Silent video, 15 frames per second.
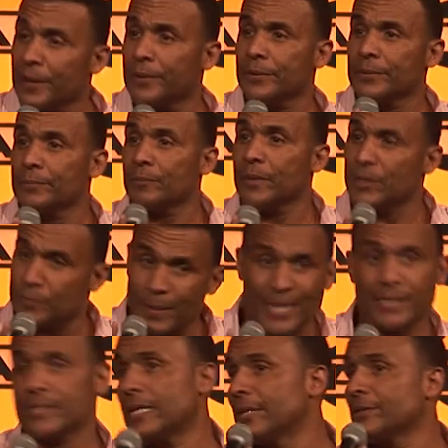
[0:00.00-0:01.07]
fear is
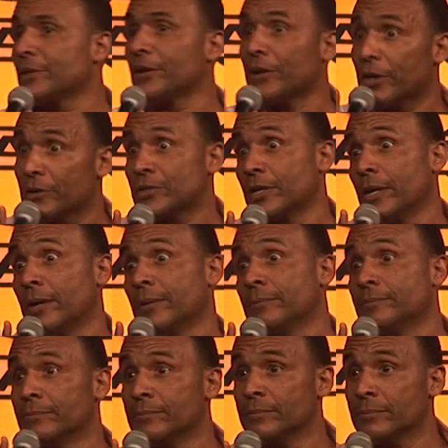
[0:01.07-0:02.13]
being sent to the nursing
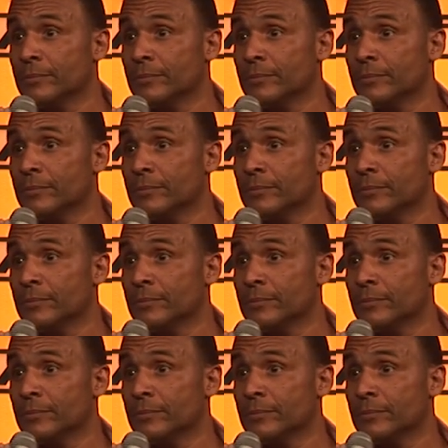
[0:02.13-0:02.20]
home.